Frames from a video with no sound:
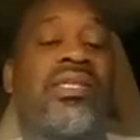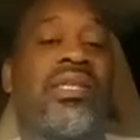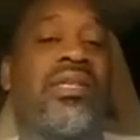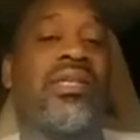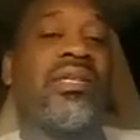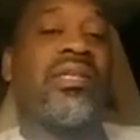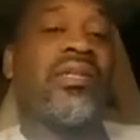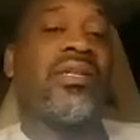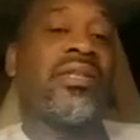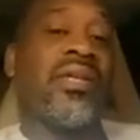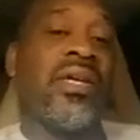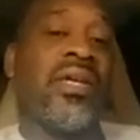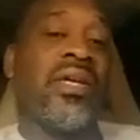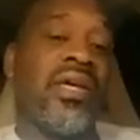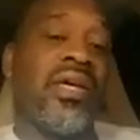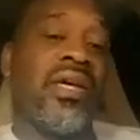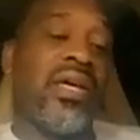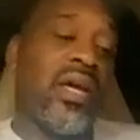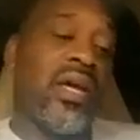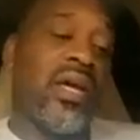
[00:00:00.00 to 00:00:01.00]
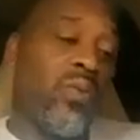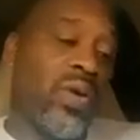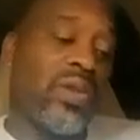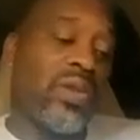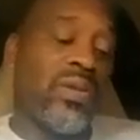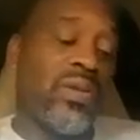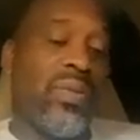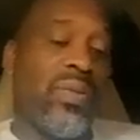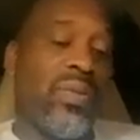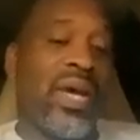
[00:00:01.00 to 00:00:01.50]
is,
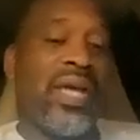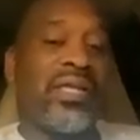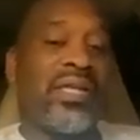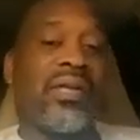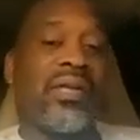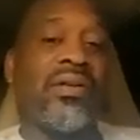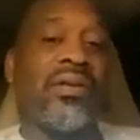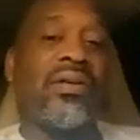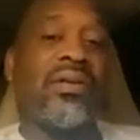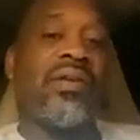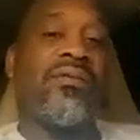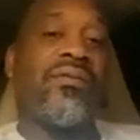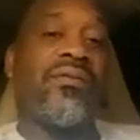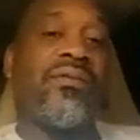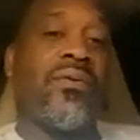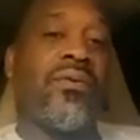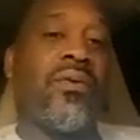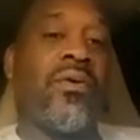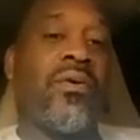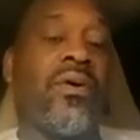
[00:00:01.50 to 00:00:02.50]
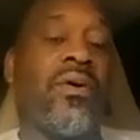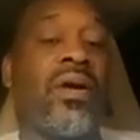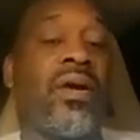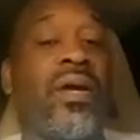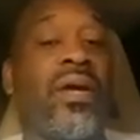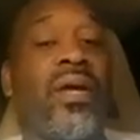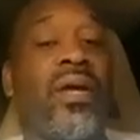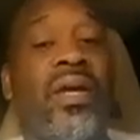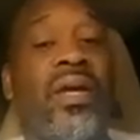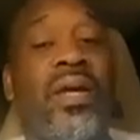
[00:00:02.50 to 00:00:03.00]
what the banks are looking for,
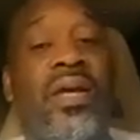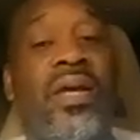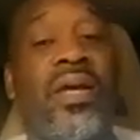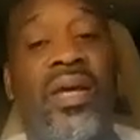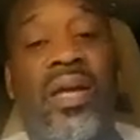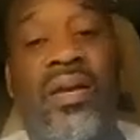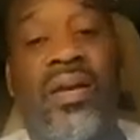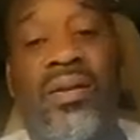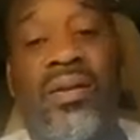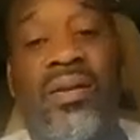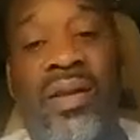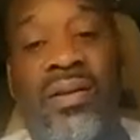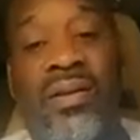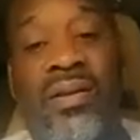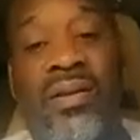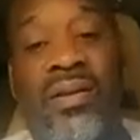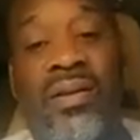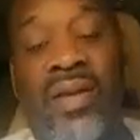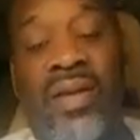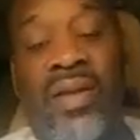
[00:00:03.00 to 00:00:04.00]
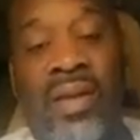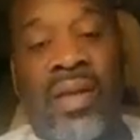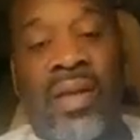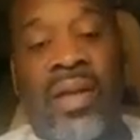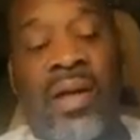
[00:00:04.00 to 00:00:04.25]
and